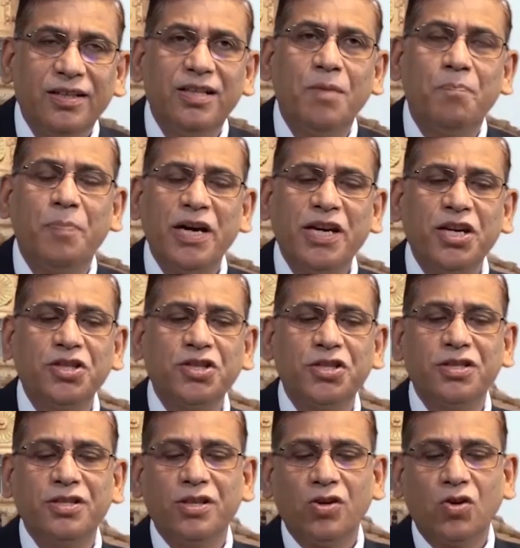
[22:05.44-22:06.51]
the
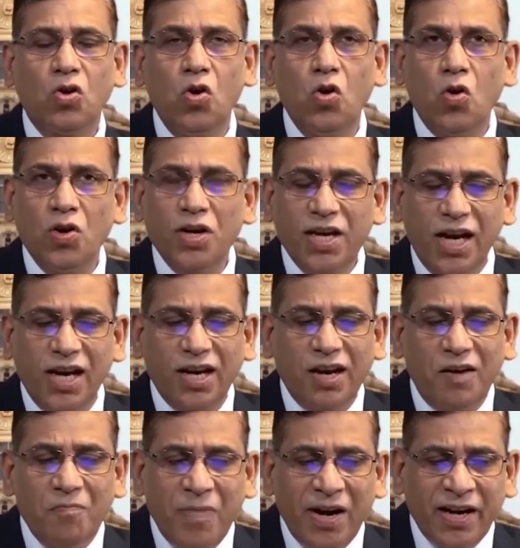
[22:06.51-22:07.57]
British colonial
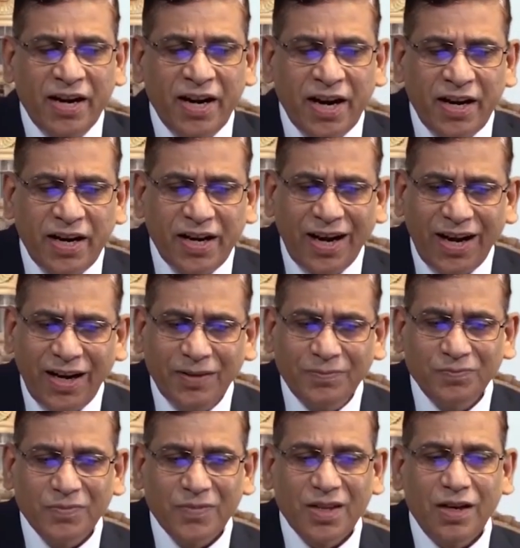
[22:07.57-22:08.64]
government in India,
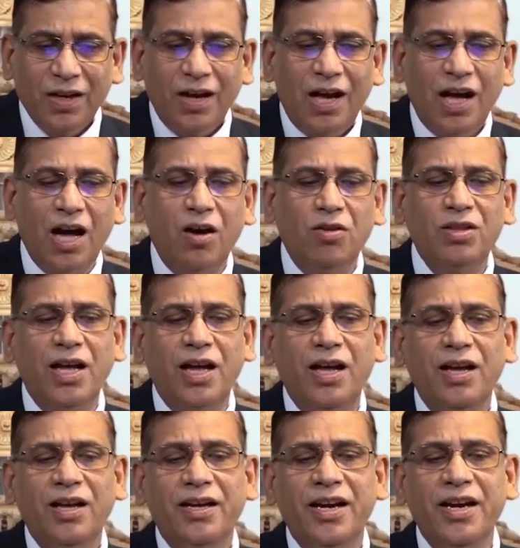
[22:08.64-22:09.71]
how
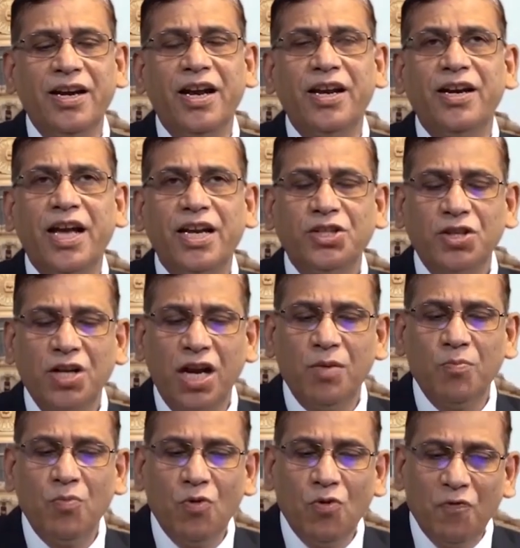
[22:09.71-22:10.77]
the Indian national
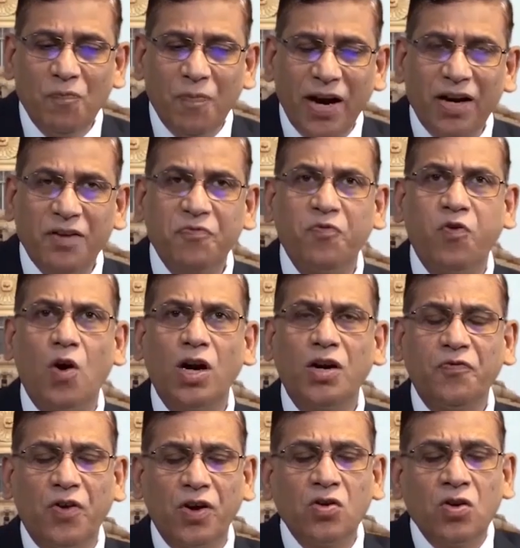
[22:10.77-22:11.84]
movement
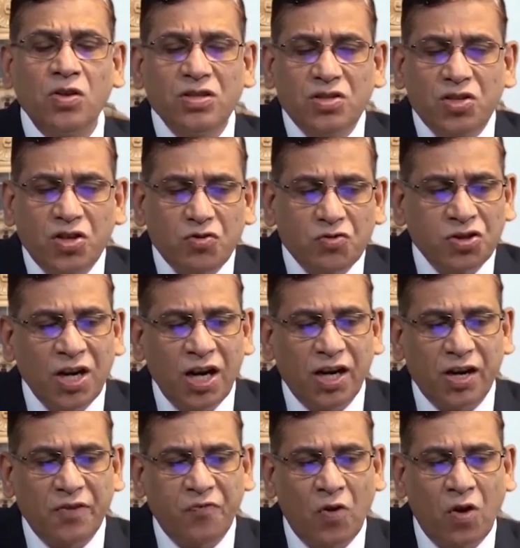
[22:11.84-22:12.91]
fought for constitutional
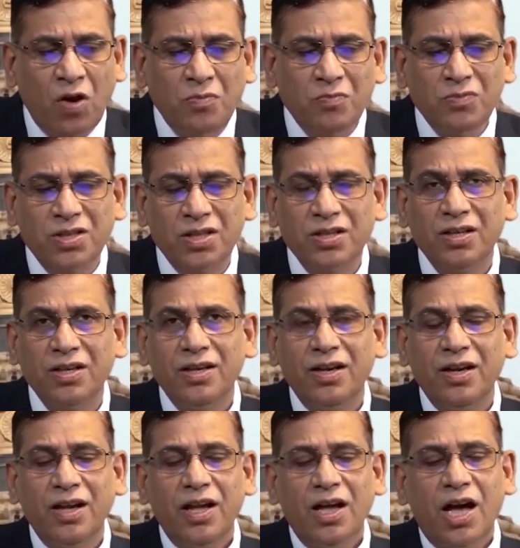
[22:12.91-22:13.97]
reforms,
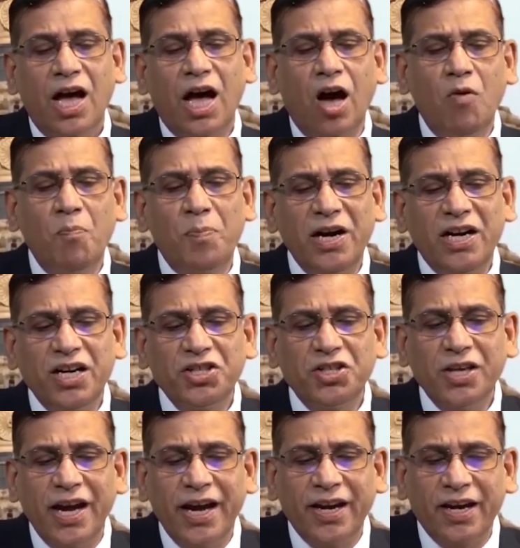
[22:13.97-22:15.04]
how
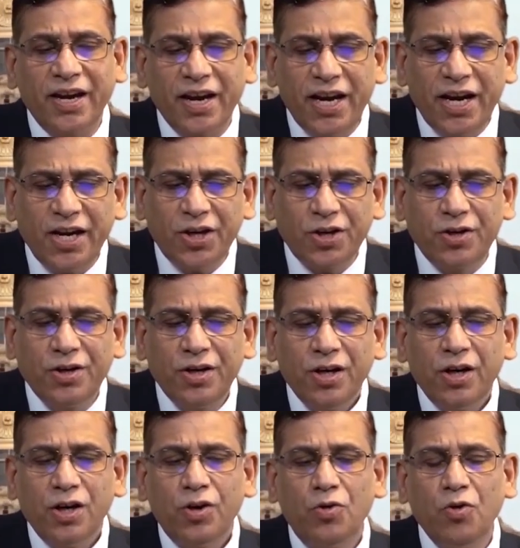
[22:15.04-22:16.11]
British agreed
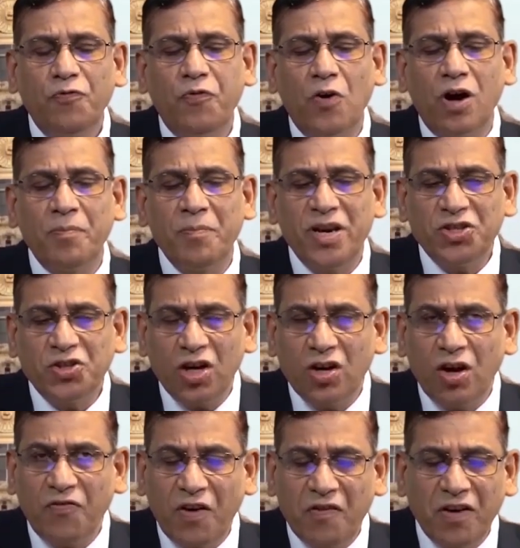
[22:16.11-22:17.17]
to formation
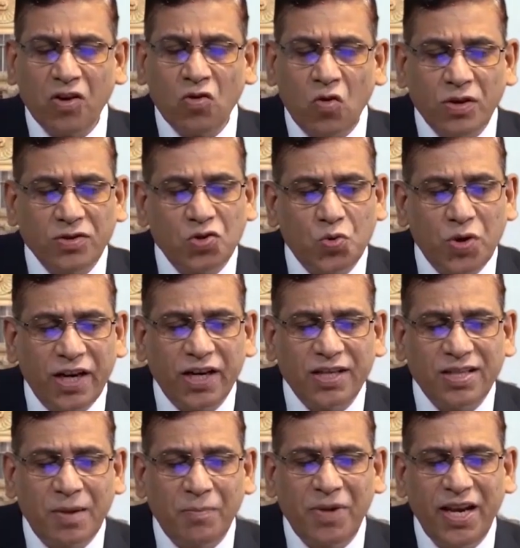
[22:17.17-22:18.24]
of our Constituent
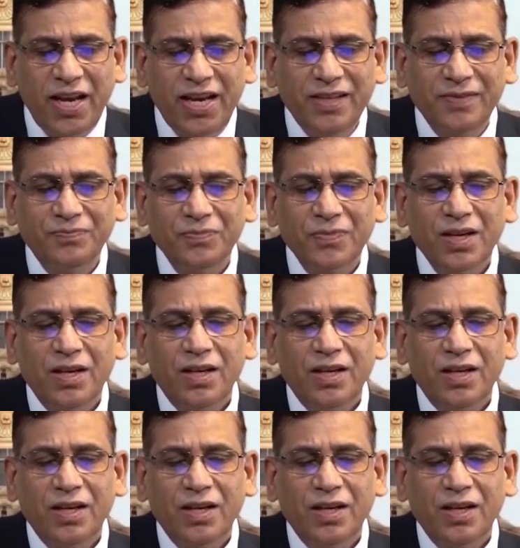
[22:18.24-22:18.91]
Assembly,